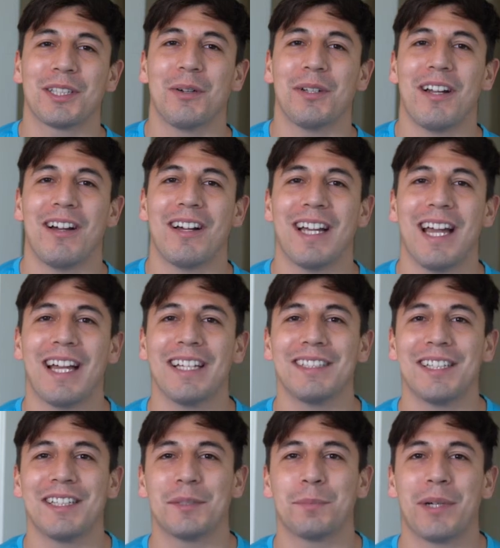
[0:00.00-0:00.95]
What's going on,
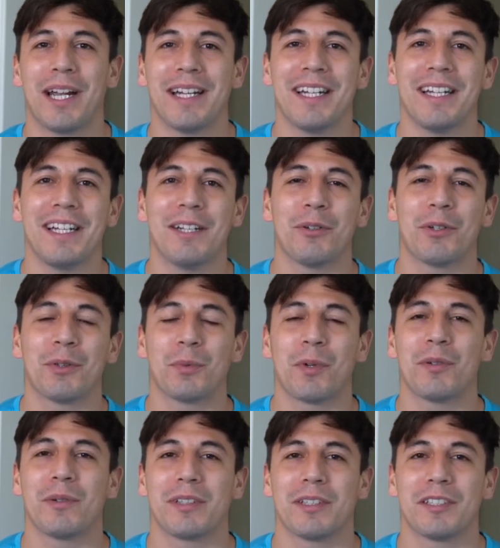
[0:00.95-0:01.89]
guys? It's Brandon here with
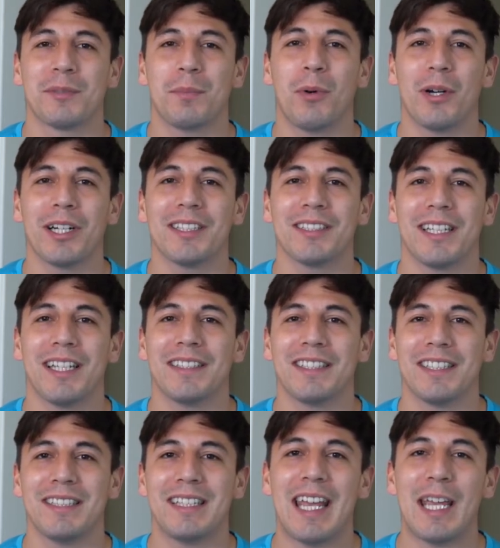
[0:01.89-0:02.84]
Roadrunner Sports, and
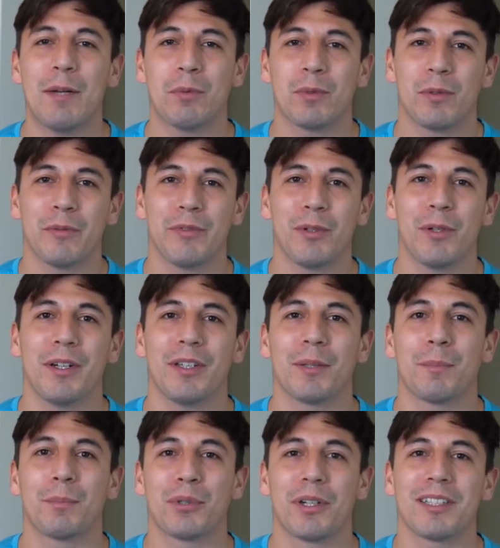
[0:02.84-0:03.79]
today we're reviewing
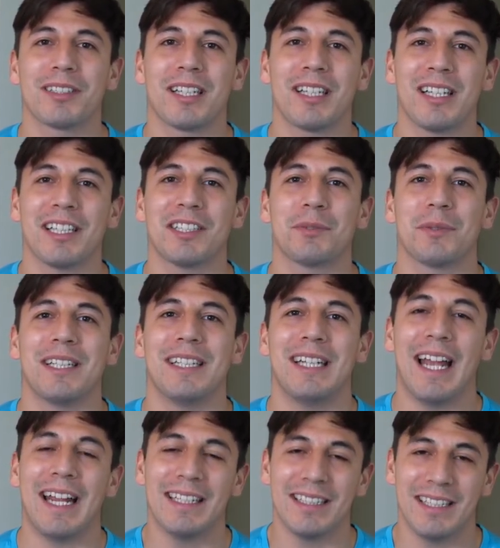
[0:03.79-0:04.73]
the Brooks Glycerin
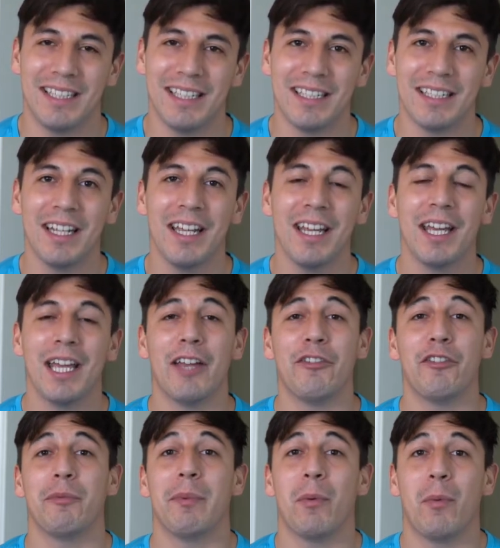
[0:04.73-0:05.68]
19.
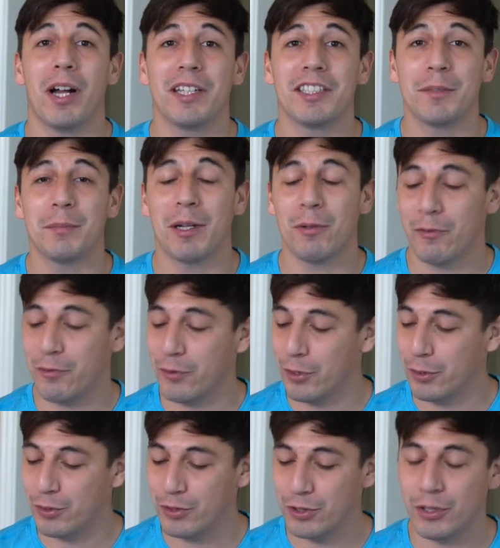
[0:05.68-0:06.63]
If you've been watching my
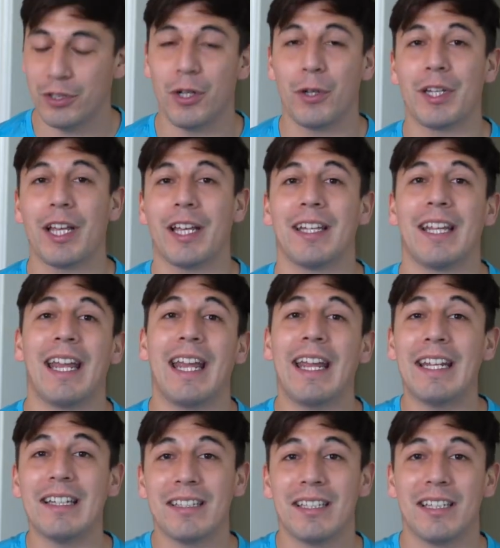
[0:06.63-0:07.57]
reviews, you know that the
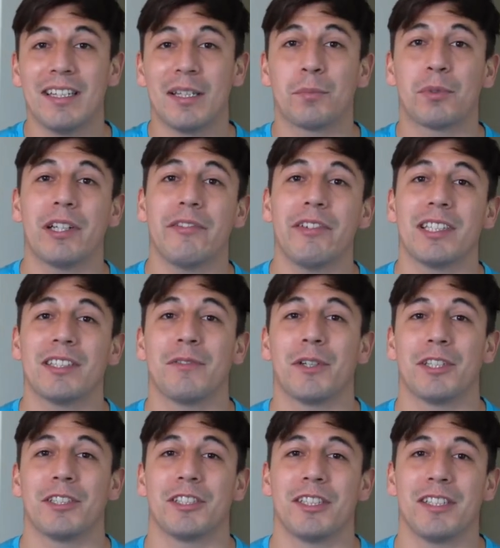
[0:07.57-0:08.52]
18, the previous
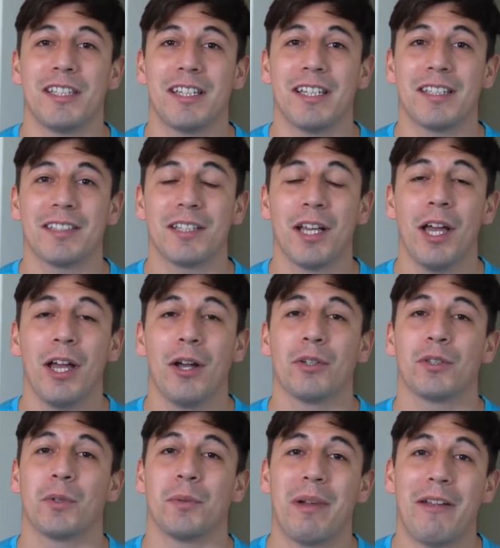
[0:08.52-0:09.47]
version to this,
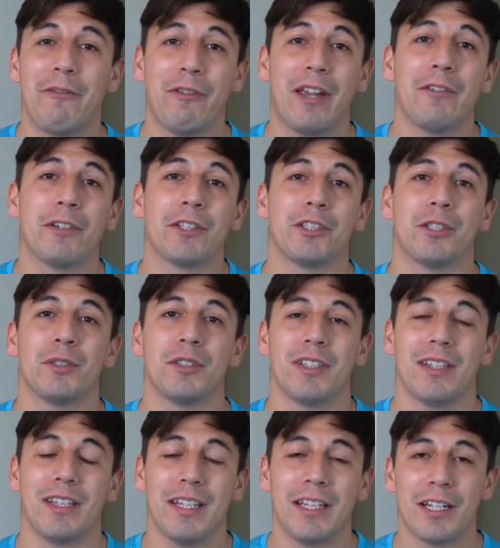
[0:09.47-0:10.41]
was one of my favorite shoes
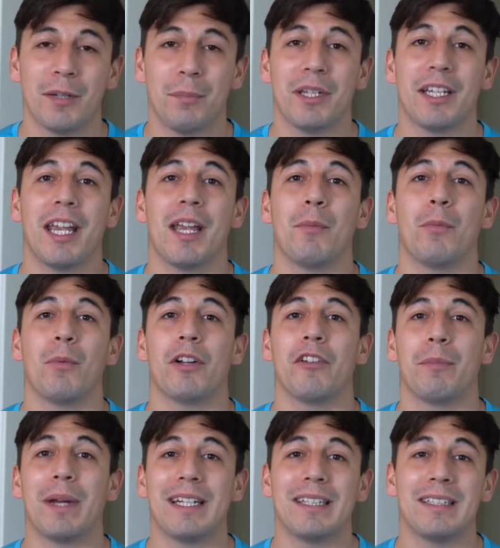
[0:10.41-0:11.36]
of the year and became one
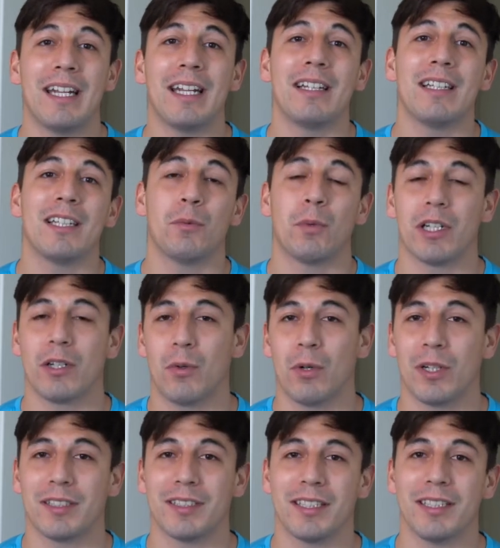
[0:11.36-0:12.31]
of my daily
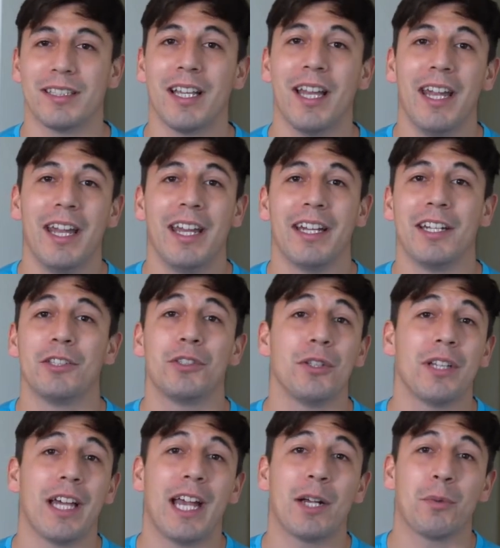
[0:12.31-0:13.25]
workhorses and a
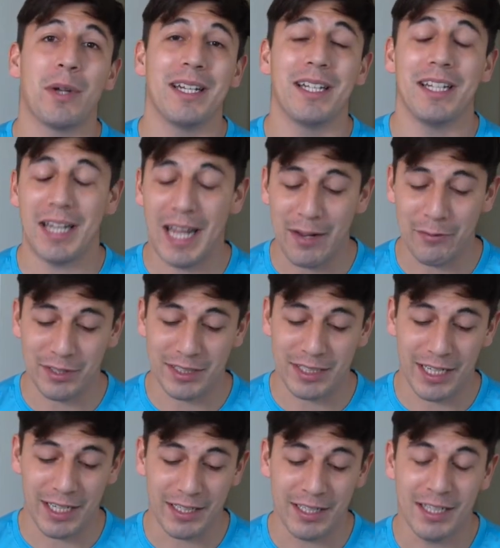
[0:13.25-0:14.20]
shoe that I ran in every
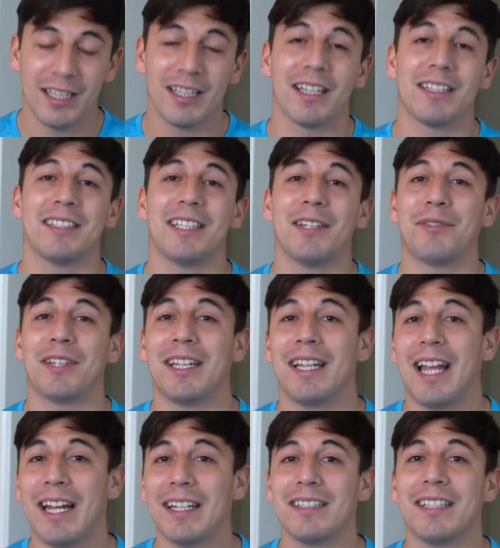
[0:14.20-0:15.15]
day. Let's see if the
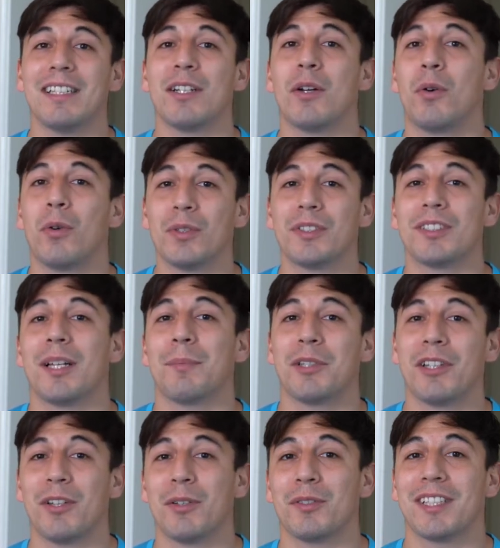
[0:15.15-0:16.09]
19 holds up
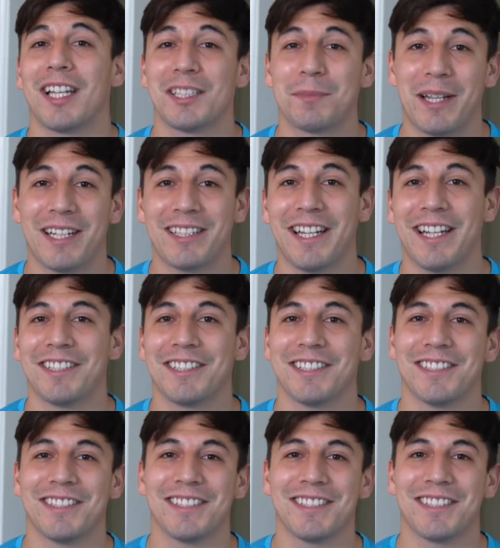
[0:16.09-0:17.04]
to those
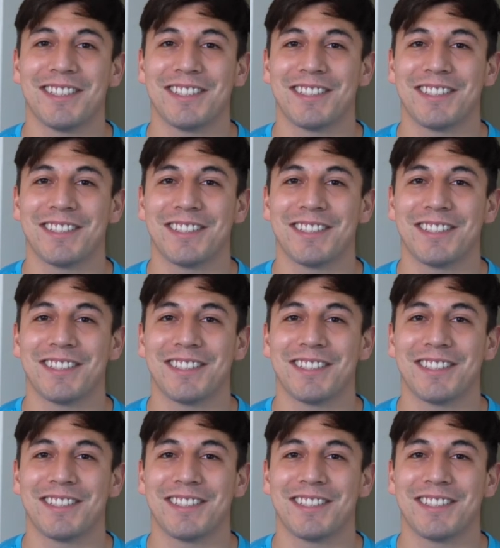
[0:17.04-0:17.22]
expectations.